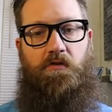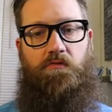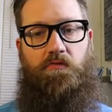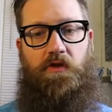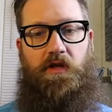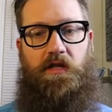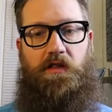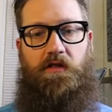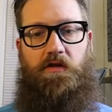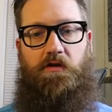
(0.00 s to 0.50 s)

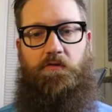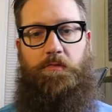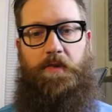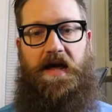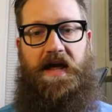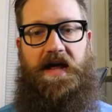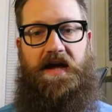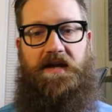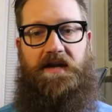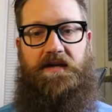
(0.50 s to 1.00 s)
really look
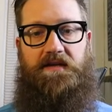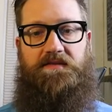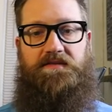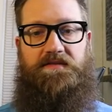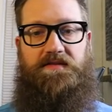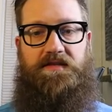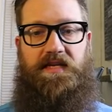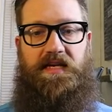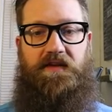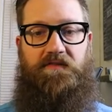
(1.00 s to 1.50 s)
back and
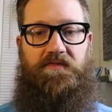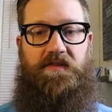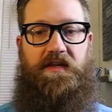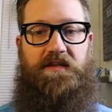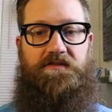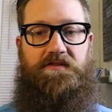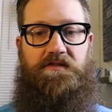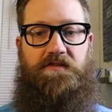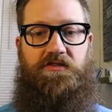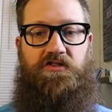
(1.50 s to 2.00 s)
see if
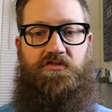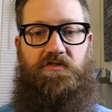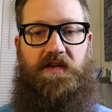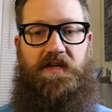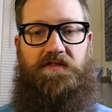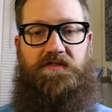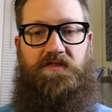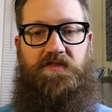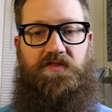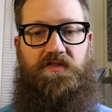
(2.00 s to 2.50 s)
these are the
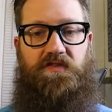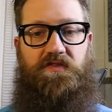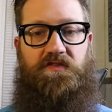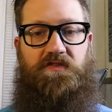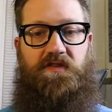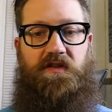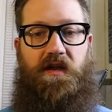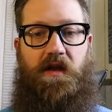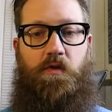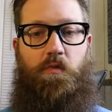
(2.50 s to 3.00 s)

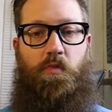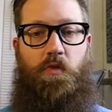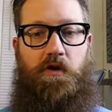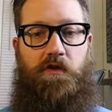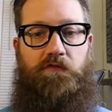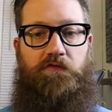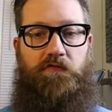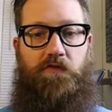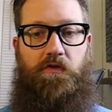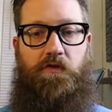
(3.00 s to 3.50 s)
transitions that I
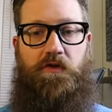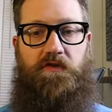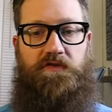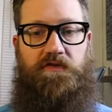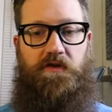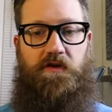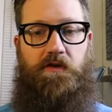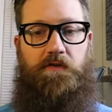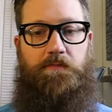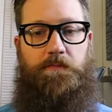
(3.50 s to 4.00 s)
wanna focus
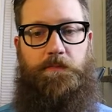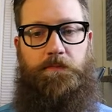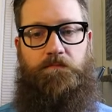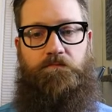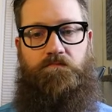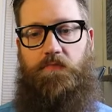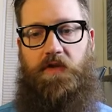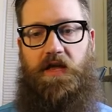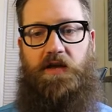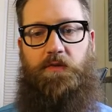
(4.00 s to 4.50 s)
on.
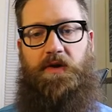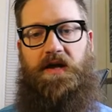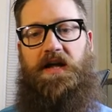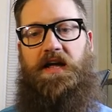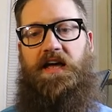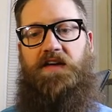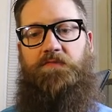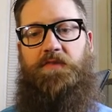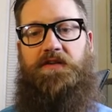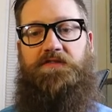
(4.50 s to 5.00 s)
Anyway, I
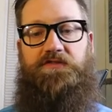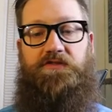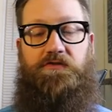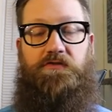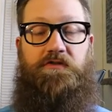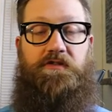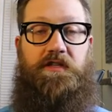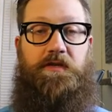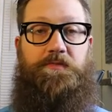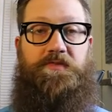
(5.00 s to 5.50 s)
have my
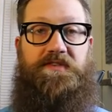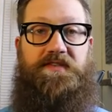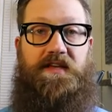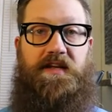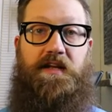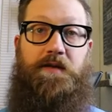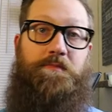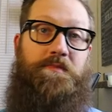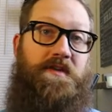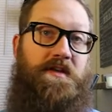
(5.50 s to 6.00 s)
two clips set
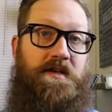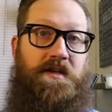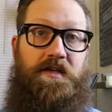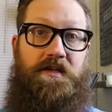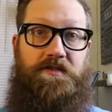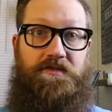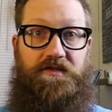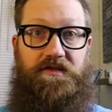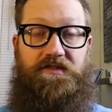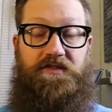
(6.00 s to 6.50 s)
up
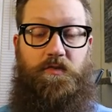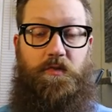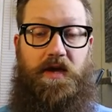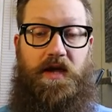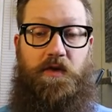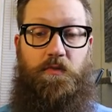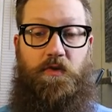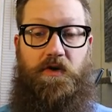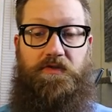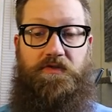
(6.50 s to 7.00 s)
just the
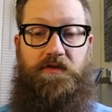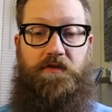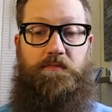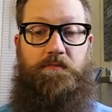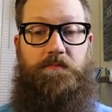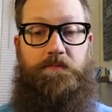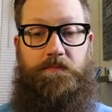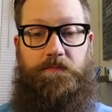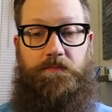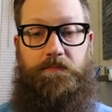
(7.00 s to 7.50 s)
way I want
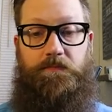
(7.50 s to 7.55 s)
them